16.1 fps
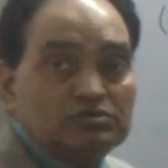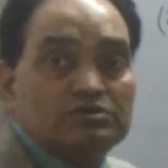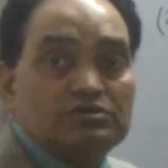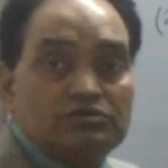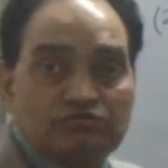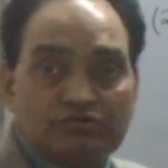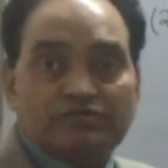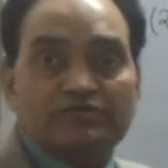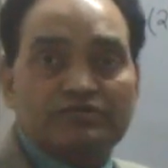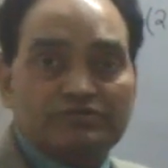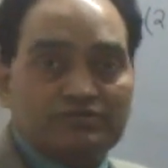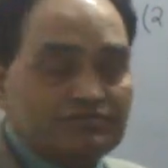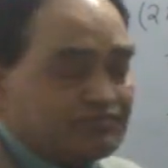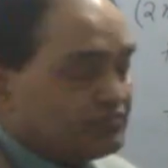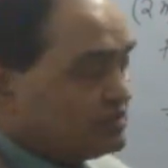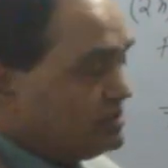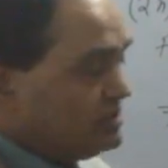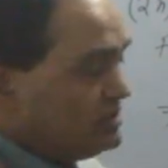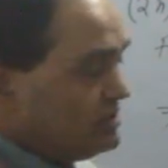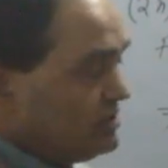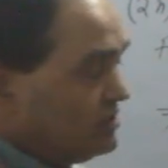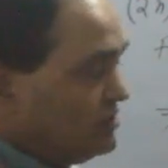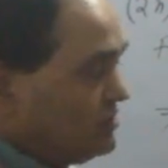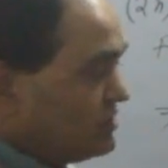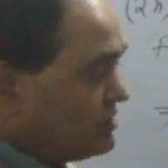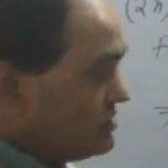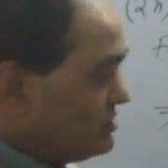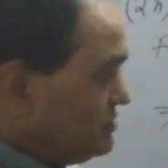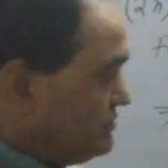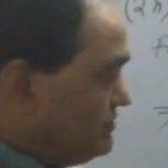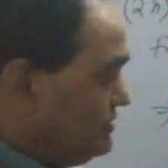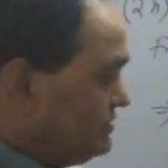equations or
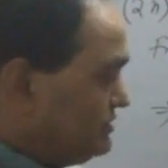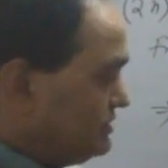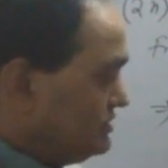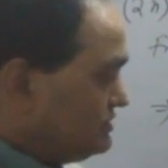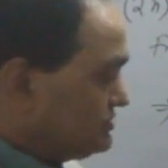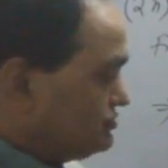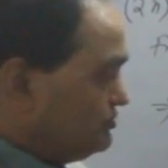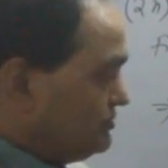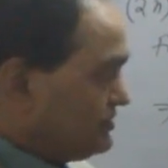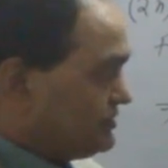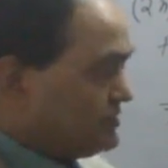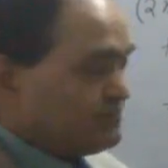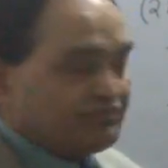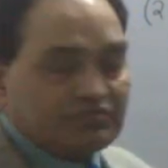integrals in the same.